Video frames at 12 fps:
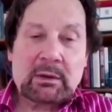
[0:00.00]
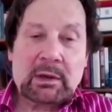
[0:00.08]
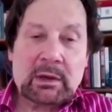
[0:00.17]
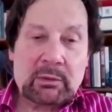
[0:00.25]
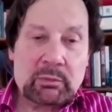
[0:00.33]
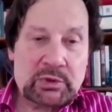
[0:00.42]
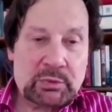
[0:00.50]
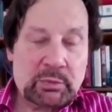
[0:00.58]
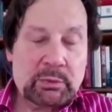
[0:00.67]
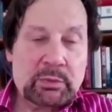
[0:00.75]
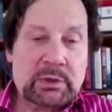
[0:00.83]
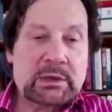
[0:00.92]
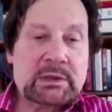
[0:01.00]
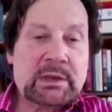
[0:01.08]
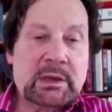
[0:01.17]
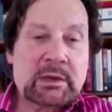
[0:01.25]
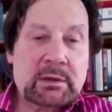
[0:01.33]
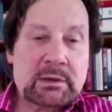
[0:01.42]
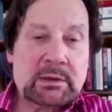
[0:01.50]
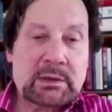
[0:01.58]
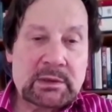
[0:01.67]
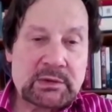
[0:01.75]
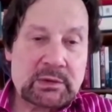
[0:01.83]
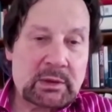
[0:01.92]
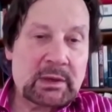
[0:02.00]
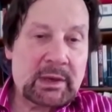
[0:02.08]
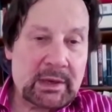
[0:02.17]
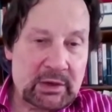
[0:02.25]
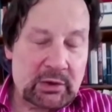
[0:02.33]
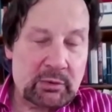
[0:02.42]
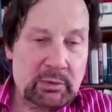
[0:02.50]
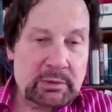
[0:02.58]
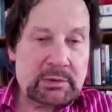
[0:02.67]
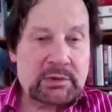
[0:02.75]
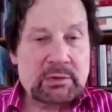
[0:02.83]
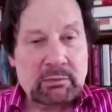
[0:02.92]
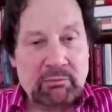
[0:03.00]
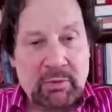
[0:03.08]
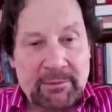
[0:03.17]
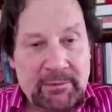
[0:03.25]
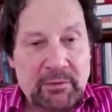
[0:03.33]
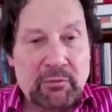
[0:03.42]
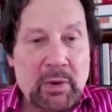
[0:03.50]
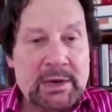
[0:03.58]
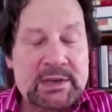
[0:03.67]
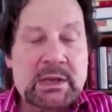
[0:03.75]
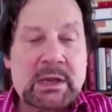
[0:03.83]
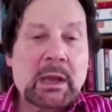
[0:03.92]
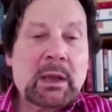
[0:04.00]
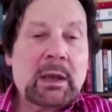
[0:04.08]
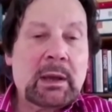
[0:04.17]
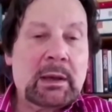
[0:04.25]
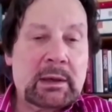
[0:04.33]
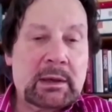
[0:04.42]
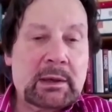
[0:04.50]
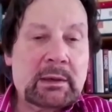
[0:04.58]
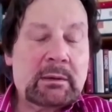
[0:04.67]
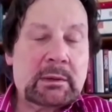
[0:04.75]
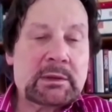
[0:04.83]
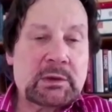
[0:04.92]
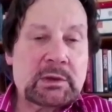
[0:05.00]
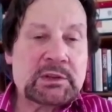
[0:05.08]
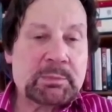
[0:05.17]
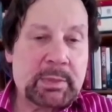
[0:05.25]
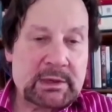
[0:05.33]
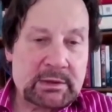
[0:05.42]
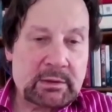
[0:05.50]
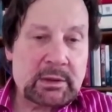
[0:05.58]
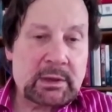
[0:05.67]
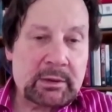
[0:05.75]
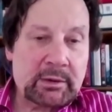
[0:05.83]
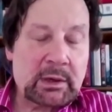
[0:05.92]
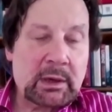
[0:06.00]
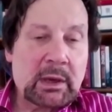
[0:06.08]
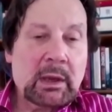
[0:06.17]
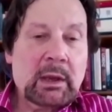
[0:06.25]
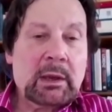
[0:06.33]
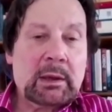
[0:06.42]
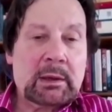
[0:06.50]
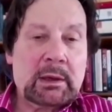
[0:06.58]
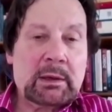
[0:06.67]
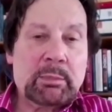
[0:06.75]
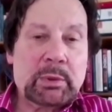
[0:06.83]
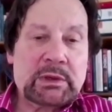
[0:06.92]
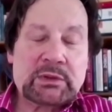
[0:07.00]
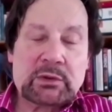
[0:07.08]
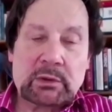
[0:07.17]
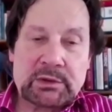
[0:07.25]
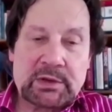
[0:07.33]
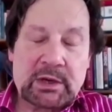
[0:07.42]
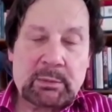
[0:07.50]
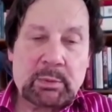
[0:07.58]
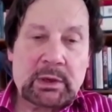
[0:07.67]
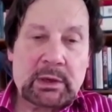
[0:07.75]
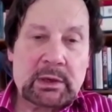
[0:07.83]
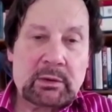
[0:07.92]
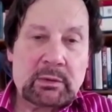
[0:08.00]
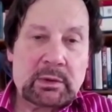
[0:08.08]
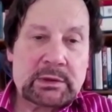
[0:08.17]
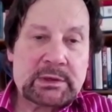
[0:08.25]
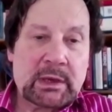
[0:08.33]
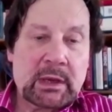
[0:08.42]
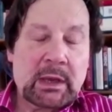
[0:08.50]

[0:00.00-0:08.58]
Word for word: Mm. Uh, hmm. which we would contend is inaccurate. It's rough and ready. Uh, it's it's better than nothing, uh, but it's not terribly accurate.